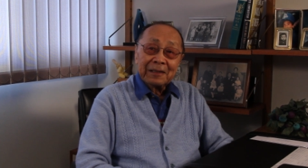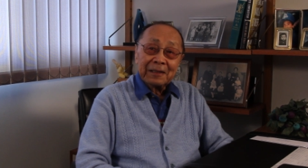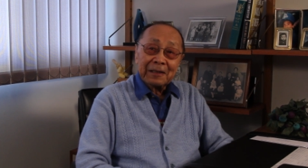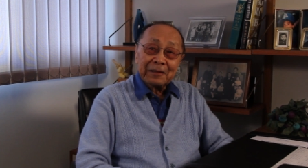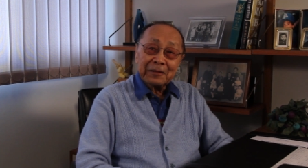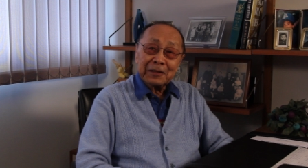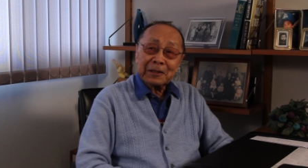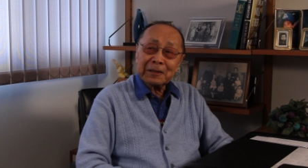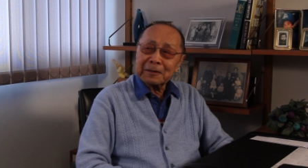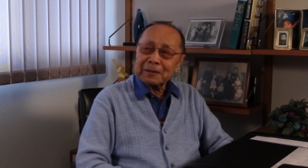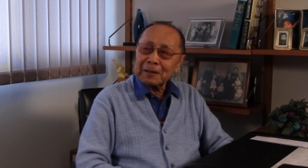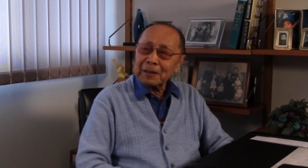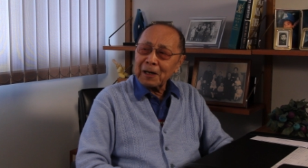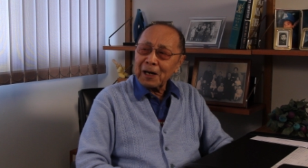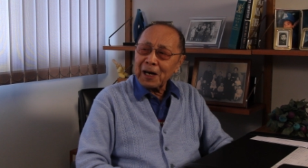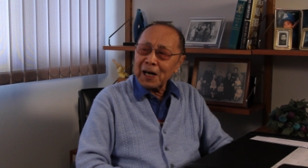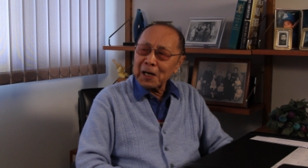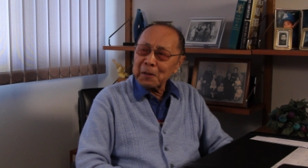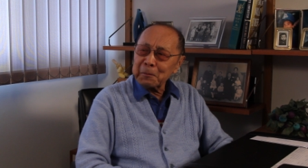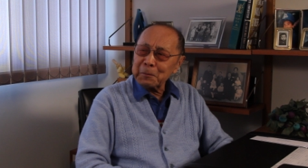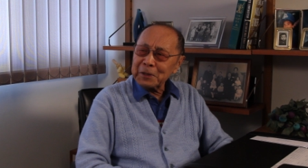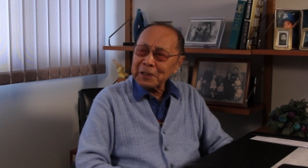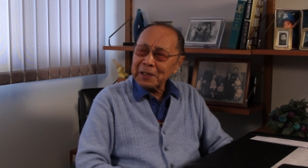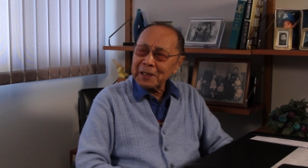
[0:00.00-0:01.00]
I think the
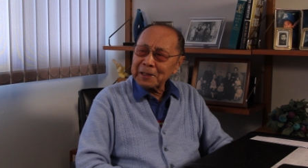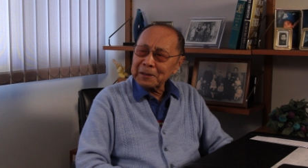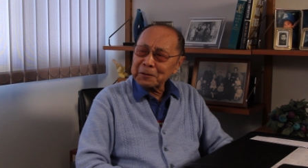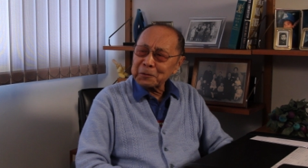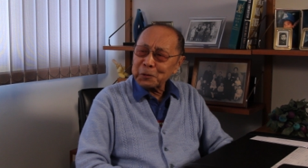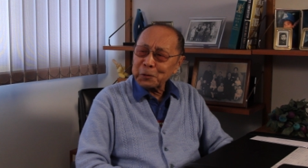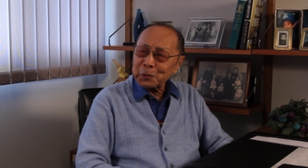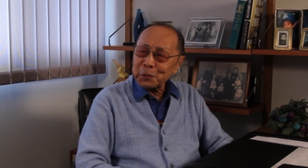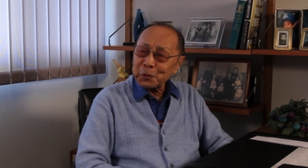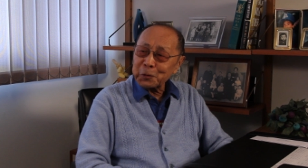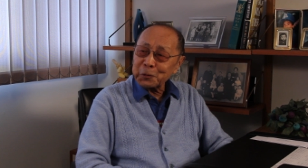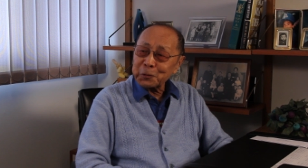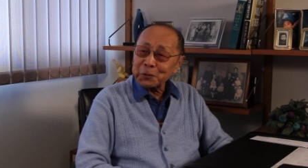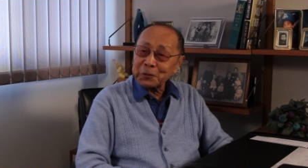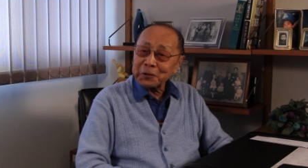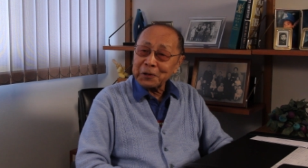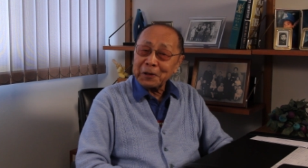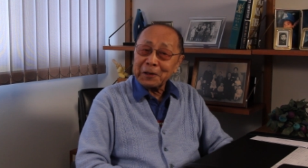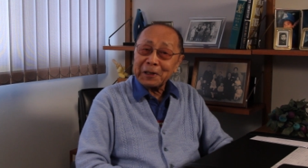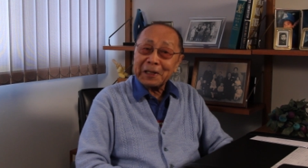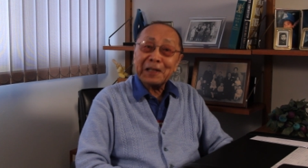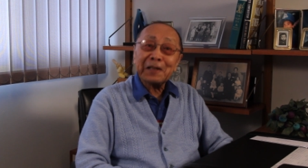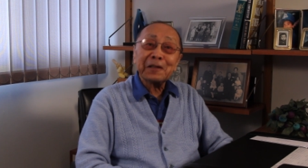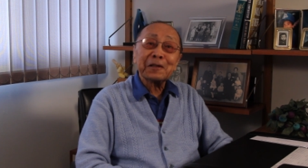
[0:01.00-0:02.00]
Army headquarters was
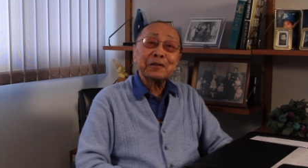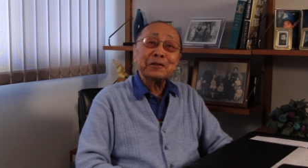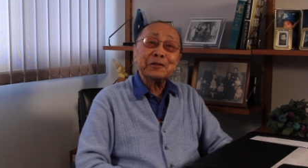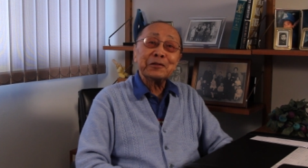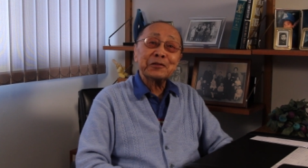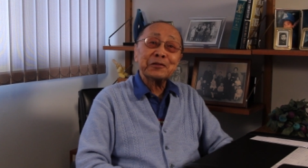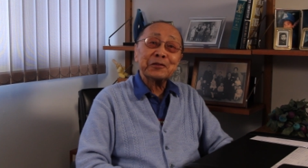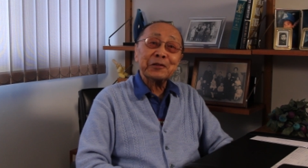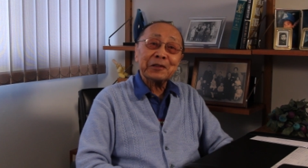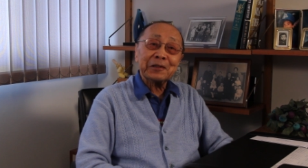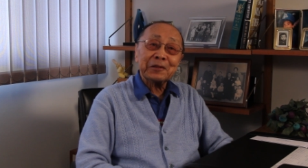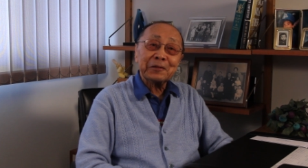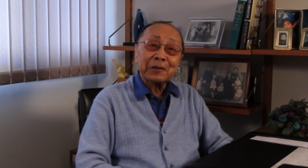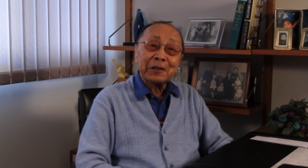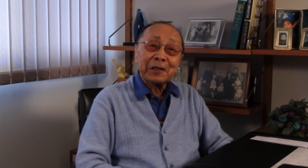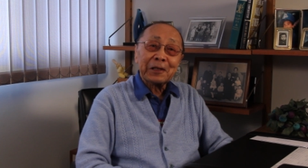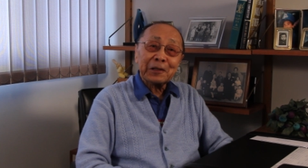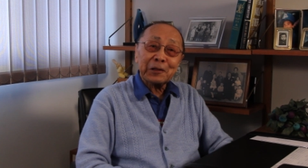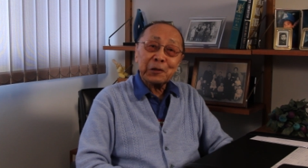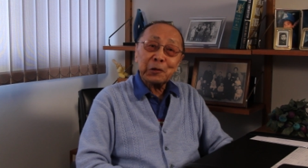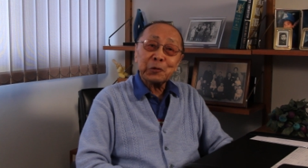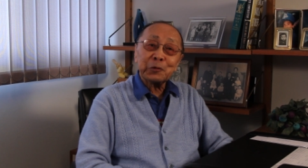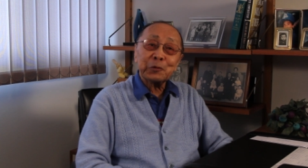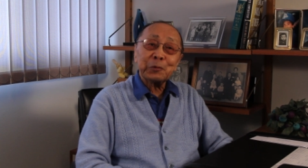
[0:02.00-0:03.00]
on Elgin Street,
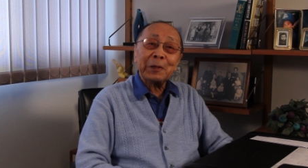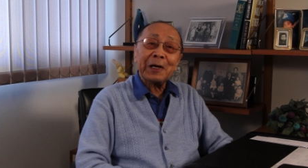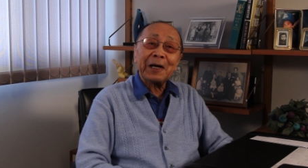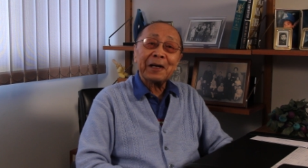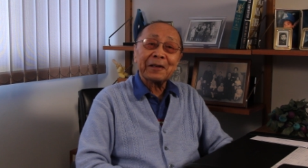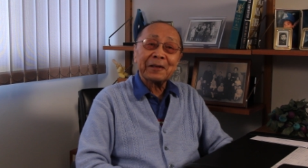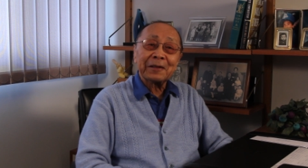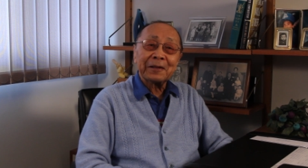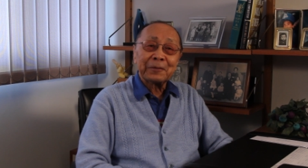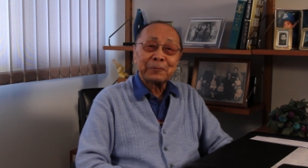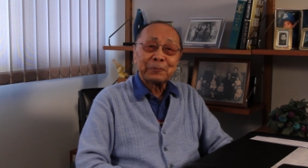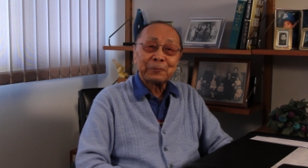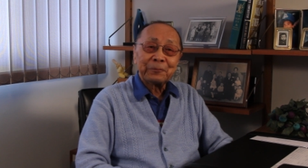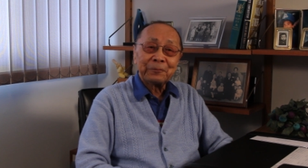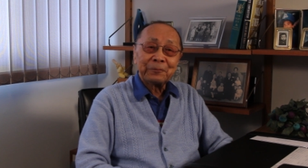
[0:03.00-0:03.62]
close by.